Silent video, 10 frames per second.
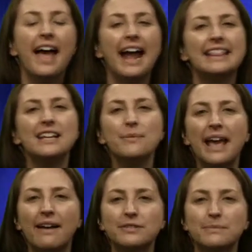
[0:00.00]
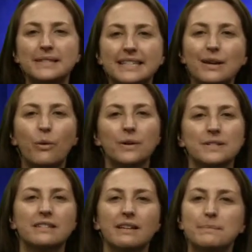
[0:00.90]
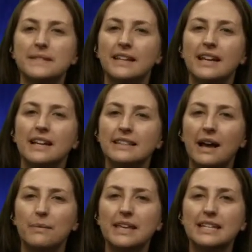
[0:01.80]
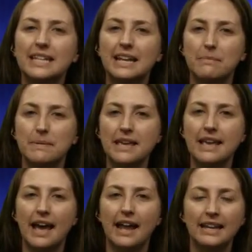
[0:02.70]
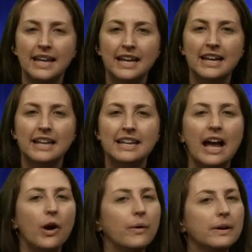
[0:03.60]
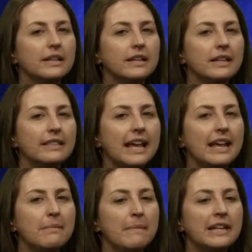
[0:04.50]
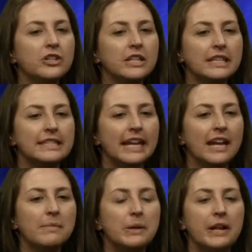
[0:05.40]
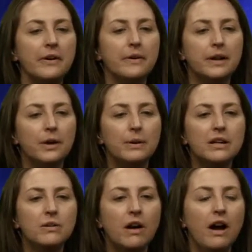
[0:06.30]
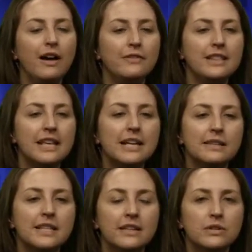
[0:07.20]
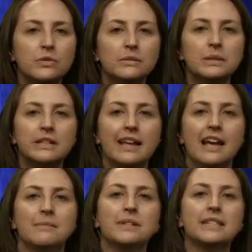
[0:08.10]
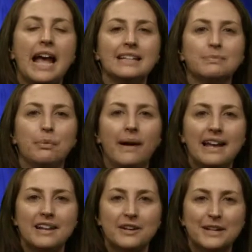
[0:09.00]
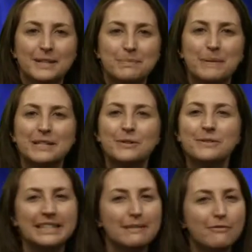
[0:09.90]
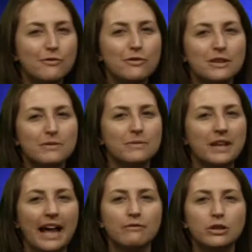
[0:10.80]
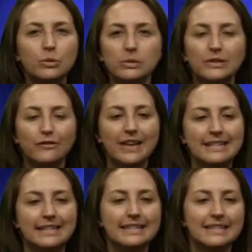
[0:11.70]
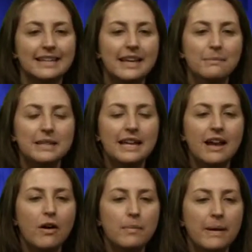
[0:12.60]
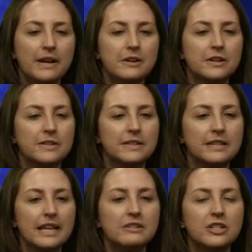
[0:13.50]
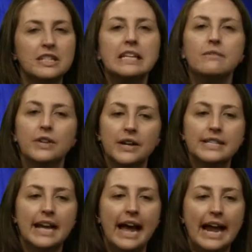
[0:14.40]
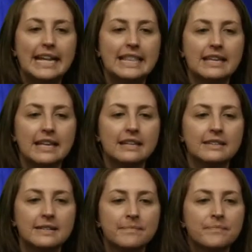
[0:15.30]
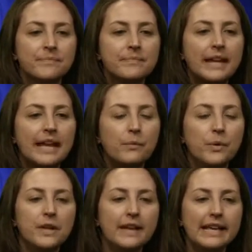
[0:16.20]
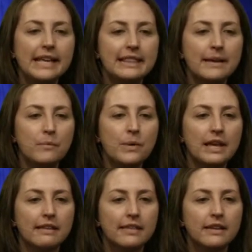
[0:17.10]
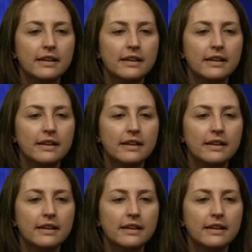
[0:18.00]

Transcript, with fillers: I think we have some seahorse clips that we can take a peek at. Now, they mentioned this animal. Now, we don't often think of these adorable little animals as predators, but don't let them fool you. They have cute little faces, but they are predators. They just eat very tiny things. And what do they eat them with?